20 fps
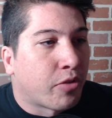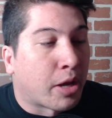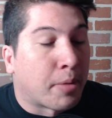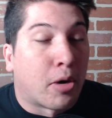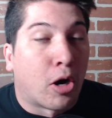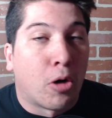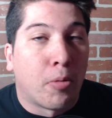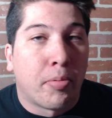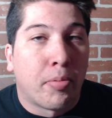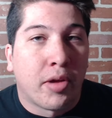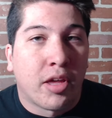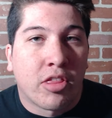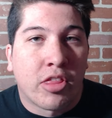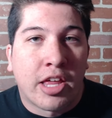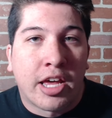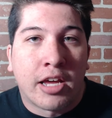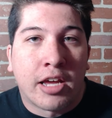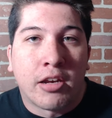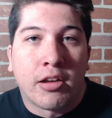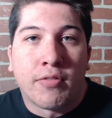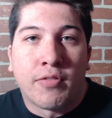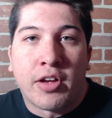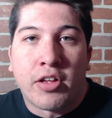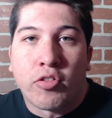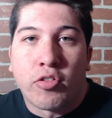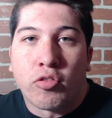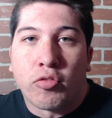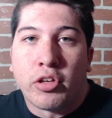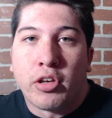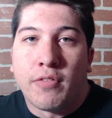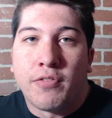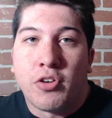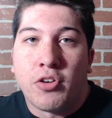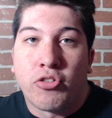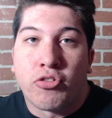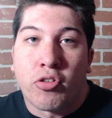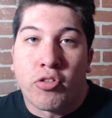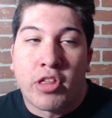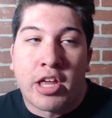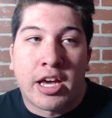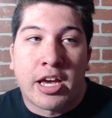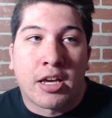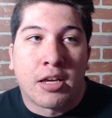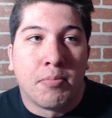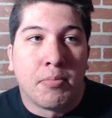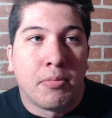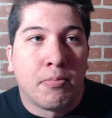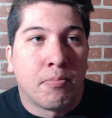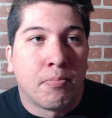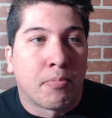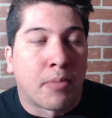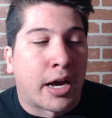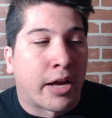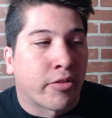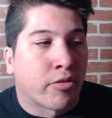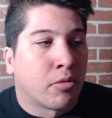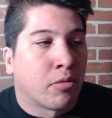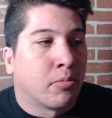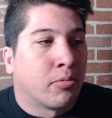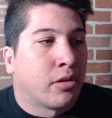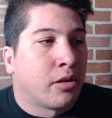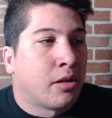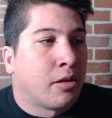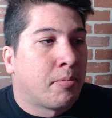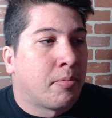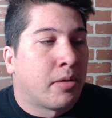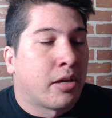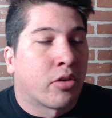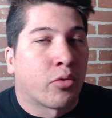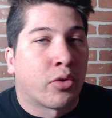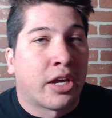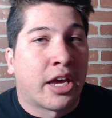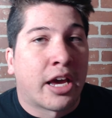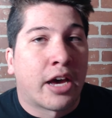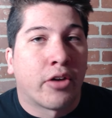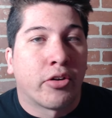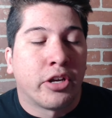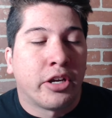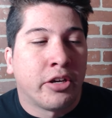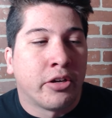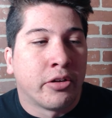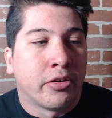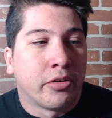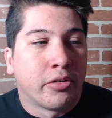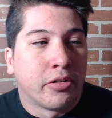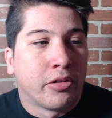I'm hoping that eventually in the future that can possibly be a reality.